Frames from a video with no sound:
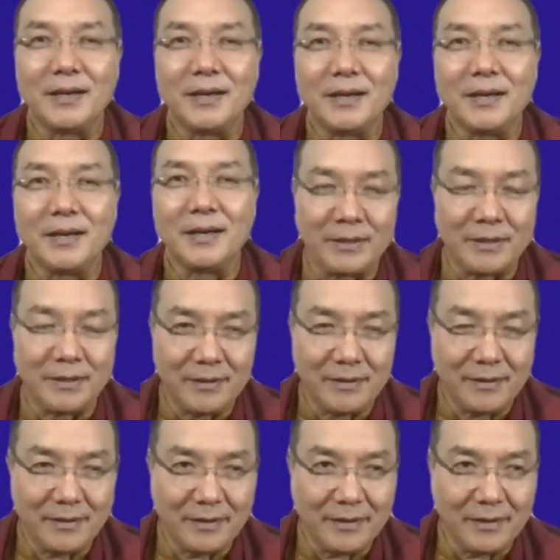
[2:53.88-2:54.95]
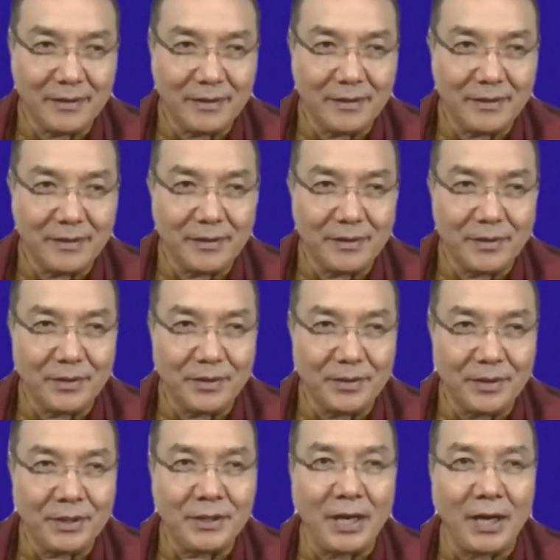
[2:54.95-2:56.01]
But
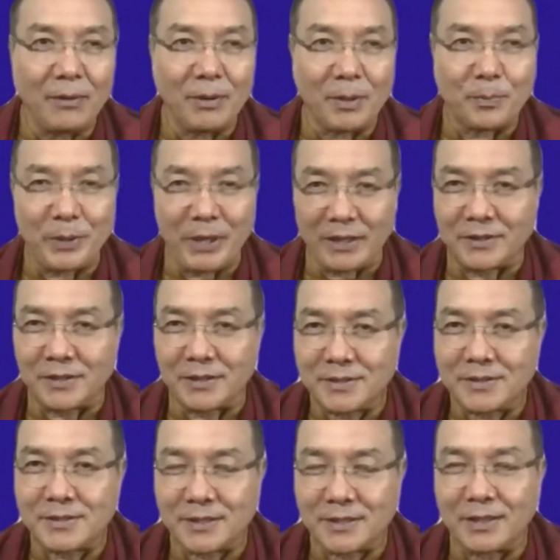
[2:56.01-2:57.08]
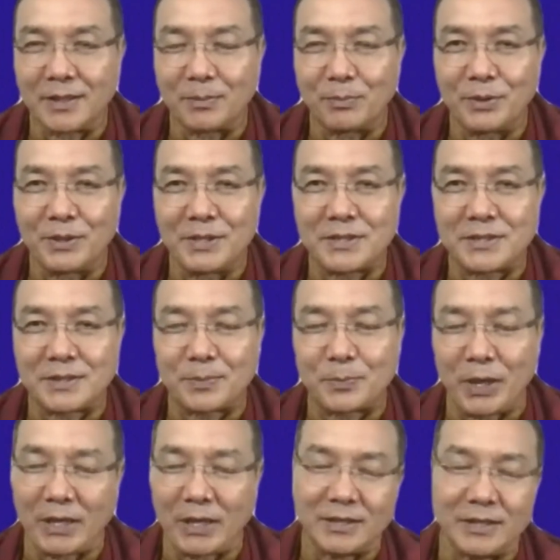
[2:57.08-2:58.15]
in our practice, in the Buddhist
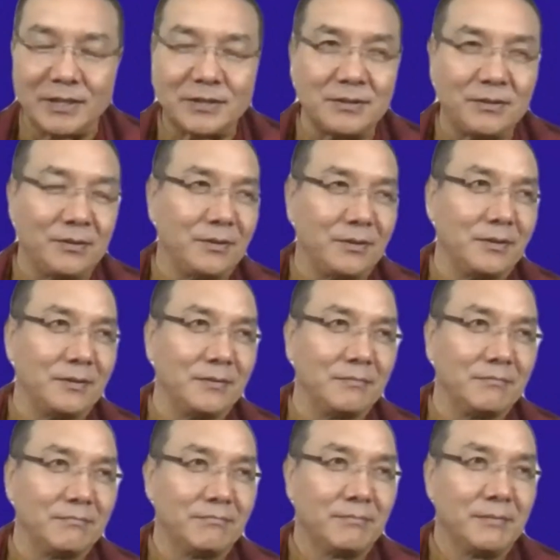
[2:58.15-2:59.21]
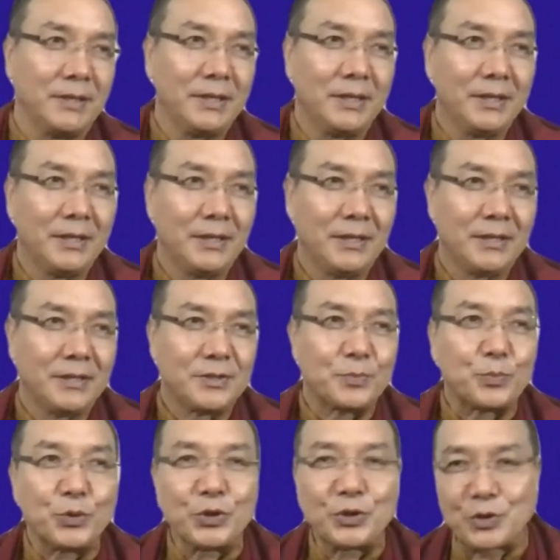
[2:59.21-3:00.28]
practice or
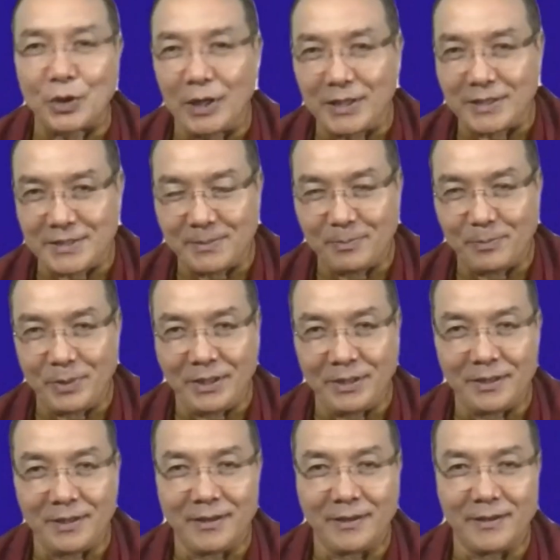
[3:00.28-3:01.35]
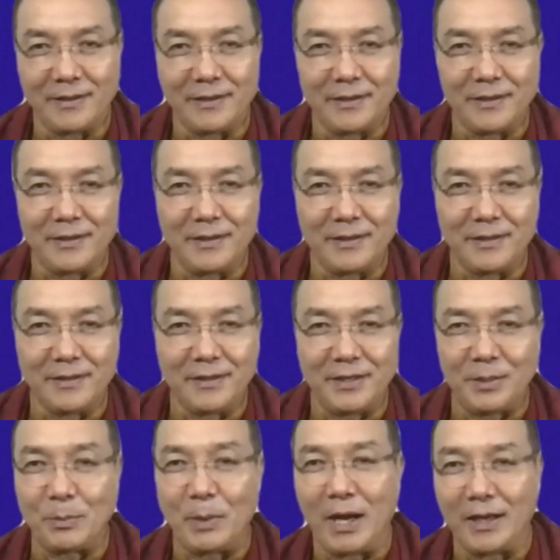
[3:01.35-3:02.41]
spiritualism in the
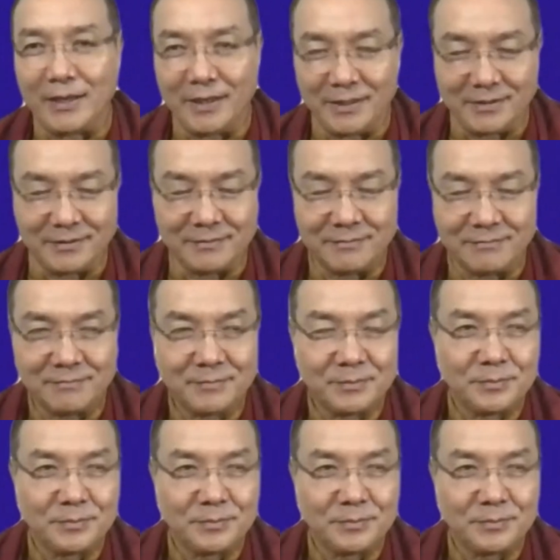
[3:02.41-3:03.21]
Himalayan